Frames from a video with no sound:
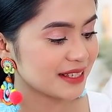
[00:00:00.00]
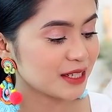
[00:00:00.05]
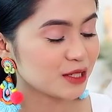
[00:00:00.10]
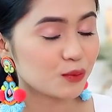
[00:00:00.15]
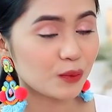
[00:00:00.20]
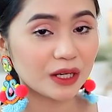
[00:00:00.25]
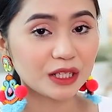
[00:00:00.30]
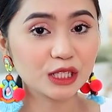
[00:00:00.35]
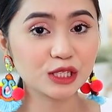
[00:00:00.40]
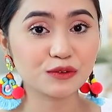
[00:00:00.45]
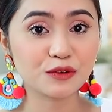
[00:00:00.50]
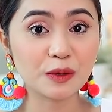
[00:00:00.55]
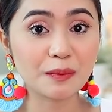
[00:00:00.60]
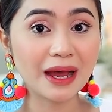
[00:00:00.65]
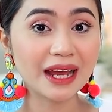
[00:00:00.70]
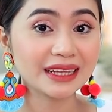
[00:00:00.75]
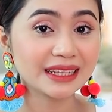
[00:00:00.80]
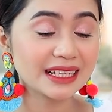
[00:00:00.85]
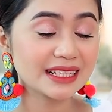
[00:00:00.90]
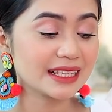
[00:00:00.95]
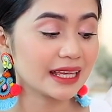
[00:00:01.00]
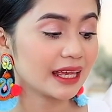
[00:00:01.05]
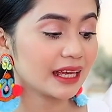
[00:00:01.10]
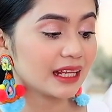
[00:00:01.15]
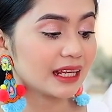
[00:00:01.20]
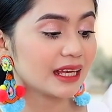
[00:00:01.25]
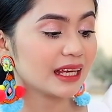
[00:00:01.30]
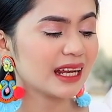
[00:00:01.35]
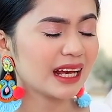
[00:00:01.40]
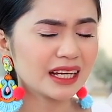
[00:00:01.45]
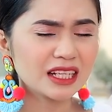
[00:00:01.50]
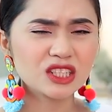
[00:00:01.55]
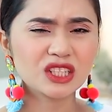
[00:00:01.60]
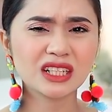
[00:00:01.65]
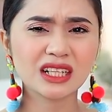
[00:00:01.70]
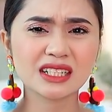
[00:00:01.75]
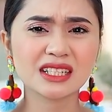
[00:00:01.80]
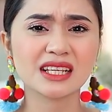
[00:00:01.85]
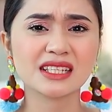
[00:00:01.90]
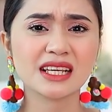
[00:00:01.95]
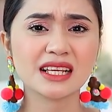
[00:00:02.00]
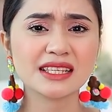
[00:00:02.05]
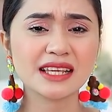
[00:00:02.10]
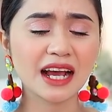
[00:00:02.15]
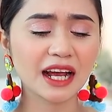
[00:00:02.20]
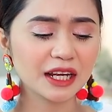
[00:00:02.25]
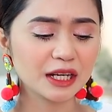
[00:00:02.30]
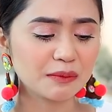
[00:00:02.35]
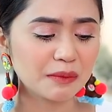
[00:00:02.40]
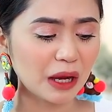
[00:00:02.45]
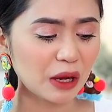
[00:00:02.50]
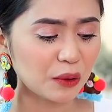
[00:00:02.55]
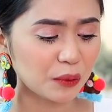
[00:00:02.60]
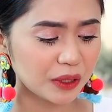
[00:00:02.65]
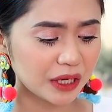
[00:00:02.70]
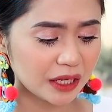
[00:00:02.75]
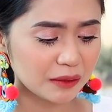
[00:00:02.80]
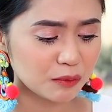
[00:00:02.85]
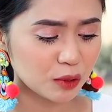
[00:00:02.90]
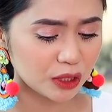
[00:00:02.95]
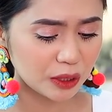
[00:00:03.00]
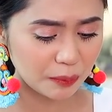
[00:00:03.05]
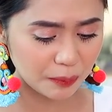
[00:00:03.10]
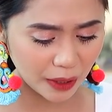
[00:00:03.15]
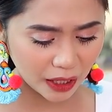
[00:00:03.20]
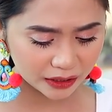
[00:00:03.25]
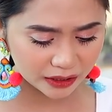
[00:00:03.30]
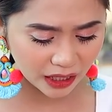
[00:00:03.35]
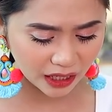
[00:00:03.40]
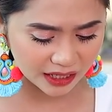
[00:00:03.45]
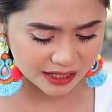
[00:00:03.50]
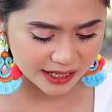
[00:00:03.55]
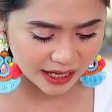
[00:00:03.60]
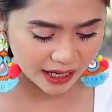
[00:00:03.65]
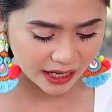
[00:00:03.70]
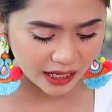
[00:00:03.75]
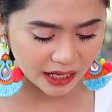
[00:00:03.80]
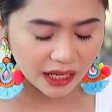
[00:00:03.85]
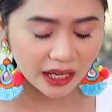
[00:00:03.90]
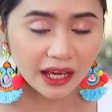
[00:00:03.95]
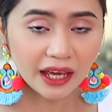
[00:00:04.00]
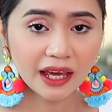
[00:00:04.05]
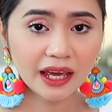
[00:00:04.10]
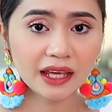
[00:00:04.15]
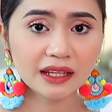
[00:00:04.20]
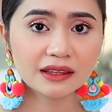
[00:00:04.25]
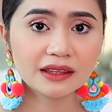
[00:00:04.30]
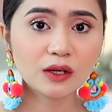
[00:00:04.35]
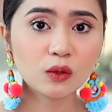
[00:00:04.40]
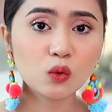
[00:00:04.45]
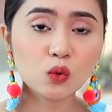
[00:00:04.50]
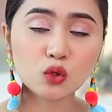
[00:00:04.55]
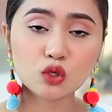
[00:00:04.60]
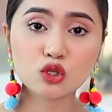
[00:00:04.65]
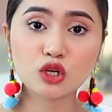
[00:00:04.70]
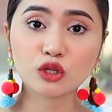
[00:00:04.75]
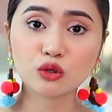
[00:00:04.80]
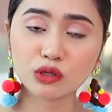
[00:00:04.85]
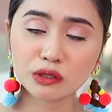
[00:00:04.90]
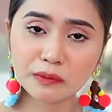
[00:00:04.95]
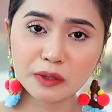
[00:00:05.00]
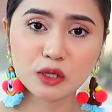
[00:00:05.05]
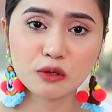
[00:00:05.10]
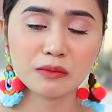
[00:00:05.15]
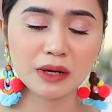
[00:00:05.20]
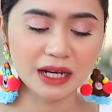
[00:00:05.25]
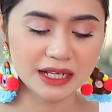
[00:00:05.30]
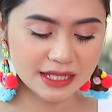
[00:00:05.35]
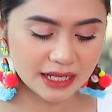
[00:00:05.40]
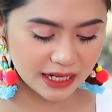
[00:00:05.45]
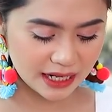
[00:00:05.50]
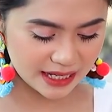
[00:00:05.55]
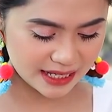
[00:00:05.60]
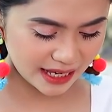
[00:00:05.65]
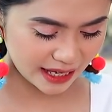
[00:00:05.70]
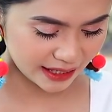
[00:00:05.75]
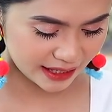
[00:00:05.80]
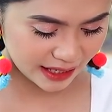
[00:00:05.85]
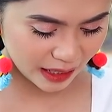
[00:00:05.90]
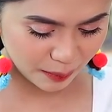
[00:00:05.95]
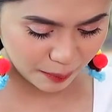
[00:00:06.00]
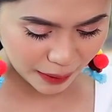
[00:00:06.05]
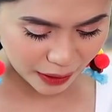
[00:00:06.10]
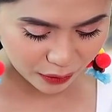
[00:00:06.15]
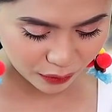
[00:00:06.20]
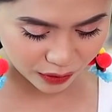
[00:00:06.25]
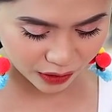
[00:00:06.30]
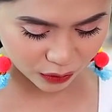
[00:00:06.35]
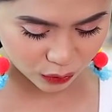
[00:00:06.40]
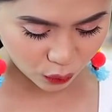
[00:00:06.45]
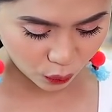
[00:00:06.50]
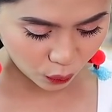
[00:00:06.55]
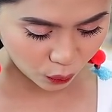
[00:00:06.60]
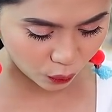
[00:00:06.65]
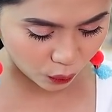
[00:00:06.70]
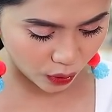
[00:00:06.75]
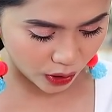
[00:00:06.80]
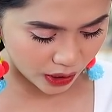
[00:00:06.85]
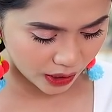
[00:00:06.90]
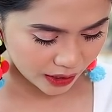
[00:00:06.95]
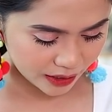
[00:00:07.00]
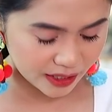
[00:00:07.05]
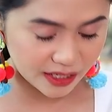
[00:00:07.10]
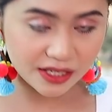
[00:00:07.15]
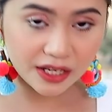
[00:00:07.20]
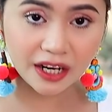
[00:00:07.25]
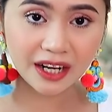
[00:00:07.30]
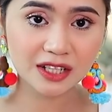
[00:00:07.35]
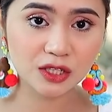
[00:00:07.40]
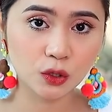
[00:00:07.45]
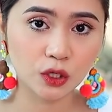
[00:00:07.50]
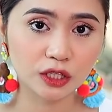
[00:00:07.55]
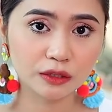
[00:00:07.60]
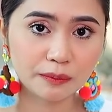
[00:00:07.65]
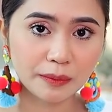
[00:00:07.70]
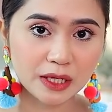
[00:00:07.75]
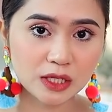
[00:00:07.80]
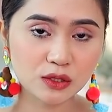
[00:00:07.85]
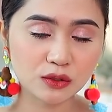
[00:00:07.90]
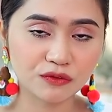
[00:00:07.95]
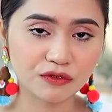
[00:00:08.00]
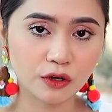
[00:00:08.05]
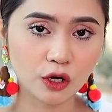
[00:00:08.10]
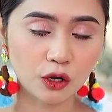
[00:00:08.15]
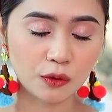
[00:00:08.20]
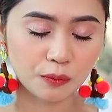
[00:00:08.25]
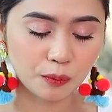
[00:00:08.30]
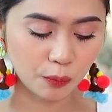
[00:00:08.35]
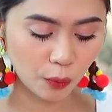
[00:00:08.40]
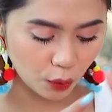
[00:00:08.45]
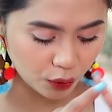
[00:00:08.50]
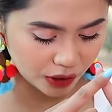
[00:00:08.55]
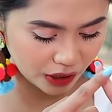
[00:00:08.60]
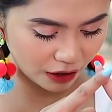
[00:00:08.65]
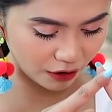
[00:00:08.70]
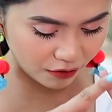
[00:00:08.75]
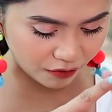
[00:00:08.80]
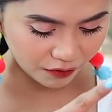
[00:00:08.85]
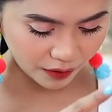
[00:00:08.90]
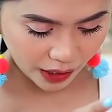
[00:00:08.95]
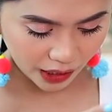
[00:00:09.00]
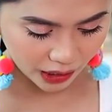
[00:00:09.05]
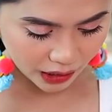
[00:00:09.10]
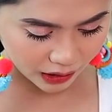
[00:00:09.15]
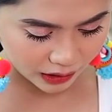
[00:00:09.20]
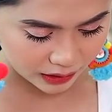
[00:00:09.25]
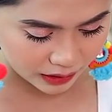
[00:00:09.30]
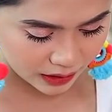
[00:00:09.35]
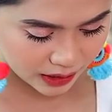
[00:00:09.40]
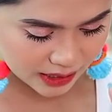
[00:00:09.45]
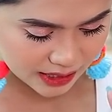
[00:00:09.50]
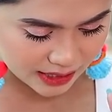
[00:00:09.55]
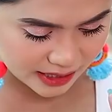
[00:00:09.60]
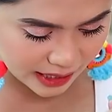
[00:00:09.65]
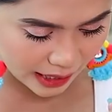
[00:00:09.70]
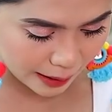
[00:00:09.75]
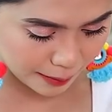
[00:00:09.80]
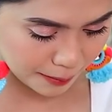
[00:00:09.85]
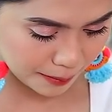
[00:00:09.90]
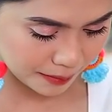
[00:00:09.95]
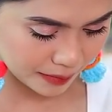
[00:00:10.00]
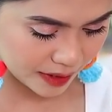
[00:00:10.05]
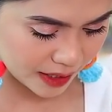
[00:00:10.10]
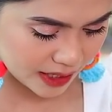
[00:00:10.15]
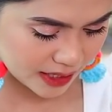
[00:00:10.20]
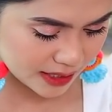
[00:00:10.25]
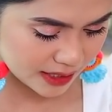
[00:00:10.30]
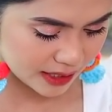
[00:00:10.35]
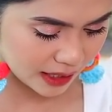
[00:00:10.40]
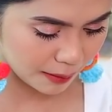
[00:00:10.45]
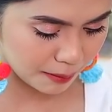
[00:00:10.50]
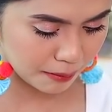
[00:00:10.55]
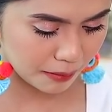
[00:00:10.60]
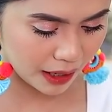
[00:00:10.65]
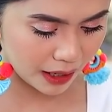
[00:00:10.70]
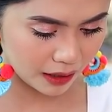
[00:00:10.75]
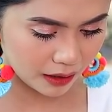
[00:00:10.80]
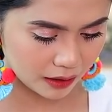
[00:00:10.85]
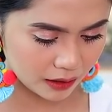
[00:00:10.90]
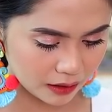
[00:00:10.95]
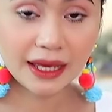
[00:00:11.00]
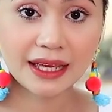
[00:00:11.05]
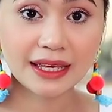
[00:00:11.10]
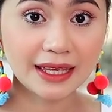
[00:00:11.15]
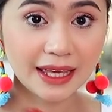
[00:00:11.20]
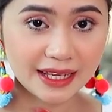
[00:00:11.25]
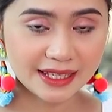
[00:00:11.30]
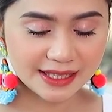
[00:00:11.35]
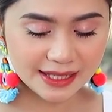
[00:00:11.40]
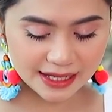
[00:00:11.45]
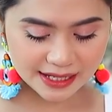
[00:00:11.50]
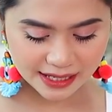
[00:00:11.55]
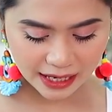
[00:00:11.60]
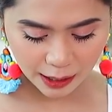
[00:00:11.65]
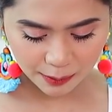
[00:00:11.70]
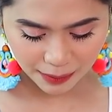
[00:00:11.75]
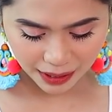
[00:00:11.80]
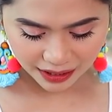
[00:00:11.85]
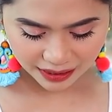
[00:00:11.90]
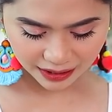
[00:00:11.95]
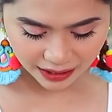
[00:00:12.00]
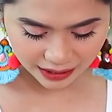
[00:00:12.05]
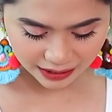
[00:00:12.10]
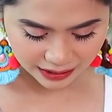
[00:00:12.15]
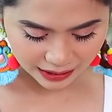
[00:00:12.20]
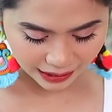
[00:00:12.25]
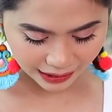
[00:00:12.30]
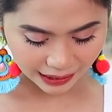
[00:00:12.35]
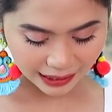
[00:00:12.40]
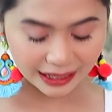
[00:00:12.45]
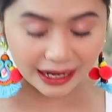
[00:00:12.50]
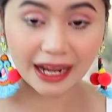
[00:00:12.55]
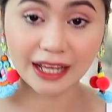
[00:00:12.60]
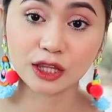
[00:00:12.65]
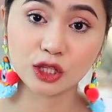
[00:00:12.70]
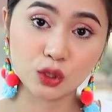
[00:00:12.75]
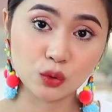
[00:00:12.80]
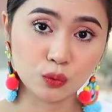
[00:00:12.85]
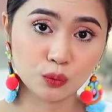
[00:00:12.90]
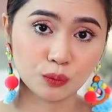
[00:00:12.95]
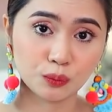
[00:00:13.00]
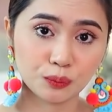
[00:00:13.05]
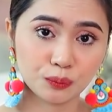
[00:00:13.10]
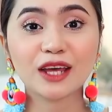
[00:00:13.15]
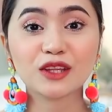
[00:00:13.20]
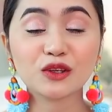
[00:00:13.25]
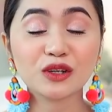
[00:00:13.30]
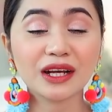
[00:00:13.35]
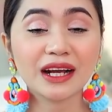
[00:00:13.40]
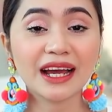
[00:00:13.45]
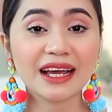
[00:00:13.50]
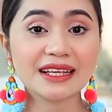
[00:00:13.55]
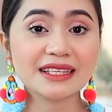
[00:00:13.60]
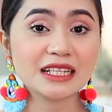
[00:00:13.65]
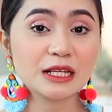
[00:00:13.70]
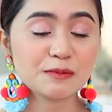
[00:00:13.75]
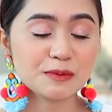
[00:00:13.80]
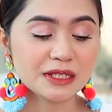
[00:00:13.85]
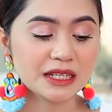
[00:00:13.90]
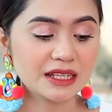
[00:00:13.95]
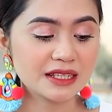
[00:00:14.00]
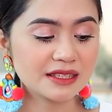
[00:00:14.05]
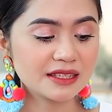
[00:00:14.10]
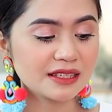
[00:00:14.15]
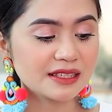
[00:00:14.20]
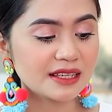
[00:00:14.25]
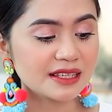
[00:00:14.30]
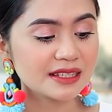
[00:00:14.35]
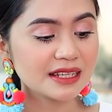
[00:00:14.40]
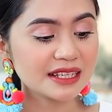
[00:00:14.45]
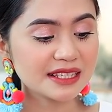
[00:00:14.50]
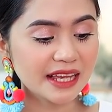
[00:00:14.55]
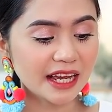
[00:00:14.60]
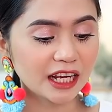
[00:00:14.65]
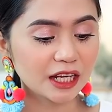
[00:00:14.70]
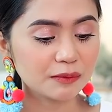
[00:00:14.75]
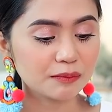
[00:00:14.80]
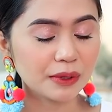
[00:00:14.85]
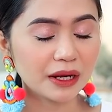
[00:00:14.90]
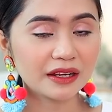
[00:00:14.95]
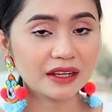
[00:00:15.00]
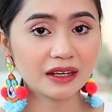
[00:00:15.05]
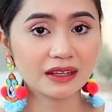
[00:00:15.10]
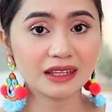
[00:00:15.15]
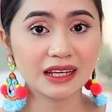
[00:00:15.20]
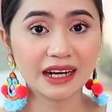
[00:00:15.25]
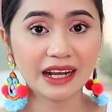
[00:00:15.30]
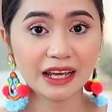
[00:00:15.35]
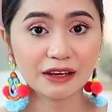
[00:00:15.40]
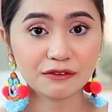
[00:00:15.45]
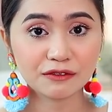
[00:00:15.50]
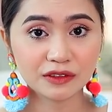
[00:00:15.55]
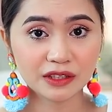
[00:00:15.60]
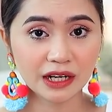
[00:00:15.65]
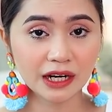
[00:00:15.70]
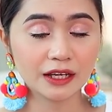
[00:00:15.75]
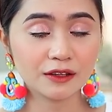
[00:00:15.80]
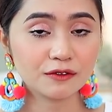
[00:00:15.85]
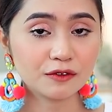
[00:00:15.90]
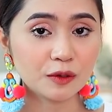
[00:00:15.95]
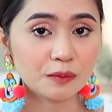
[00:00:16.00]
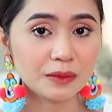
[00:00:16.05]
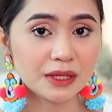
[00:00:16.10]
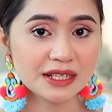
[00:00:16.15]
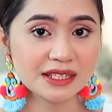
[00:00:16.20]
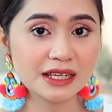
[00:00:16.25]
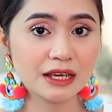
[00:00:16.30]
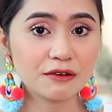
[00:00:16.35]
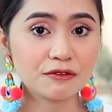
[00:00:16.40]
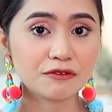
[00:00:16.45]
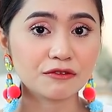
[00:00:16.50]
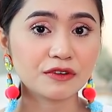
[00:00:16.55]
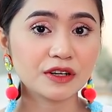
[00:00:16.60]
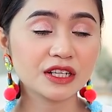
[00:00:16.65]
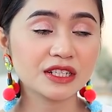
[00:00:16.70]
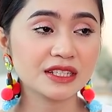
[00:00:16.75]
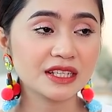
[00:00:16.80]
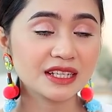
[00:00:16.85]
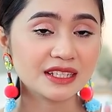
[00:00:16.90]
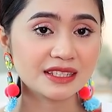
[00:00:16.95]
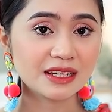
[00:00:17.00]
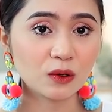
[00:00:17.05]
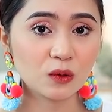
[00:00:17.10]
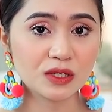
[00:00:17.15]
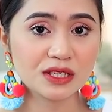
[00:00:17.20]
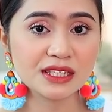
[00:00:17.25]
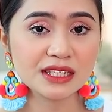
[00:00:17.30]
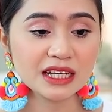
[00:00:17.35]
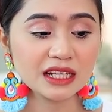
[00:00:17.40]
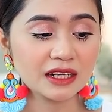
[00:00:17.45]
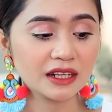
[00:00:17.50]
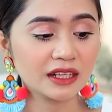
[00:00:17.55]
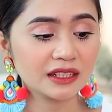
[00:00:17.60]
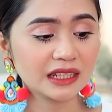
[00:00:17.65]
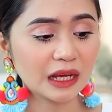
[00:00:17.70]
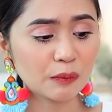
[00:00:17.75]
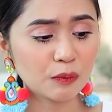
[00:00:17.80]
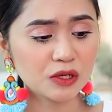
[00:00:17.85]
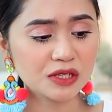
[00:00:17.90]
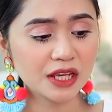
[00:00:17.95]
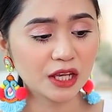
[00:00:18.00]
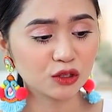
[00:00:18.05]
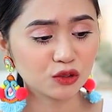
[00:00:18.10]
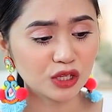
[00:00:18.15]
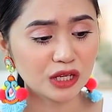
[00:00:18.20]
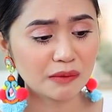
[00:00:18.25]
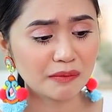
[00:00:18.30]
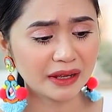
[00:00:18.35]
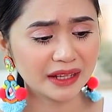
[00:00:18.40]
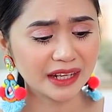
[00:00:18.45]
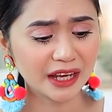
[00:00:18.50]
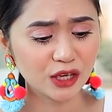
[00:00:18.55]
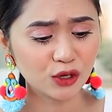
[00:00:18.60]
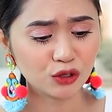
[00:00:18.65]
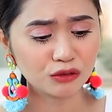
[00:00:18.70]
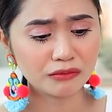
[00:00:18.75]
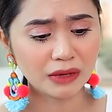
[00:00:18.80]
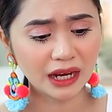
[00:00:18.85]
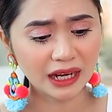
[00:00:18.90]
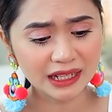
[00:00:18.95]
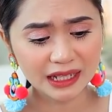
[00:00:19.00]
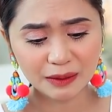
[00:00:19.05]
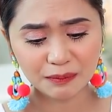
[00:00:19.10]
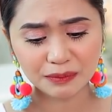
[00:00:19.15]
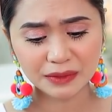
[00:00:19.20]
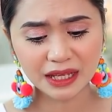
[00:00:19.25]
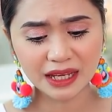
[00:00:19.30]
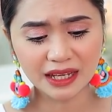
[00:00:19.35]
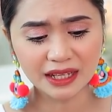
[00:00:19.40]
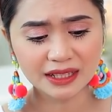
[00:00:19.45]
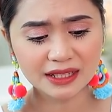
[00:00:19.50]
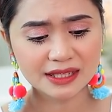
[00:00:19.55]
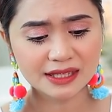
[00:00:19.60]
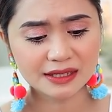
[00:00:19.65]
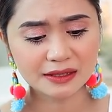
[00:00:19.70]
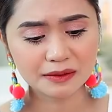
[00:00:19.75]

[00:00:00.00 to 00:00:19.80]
This one is from Ate Sally. Lagi siya nagsisend sa akin ng mga Korean beauty products. And nagugustuhan ko naman yung mga sinesend niya. Pero ito, these are assortments from Pony Effect, the Sem ba? Yes, the same, and then Karadium. Ito na guys, lip stains. This is the second product that I have tried from the same. First is a concealer, tapos ito naman ngayon mga lip tints.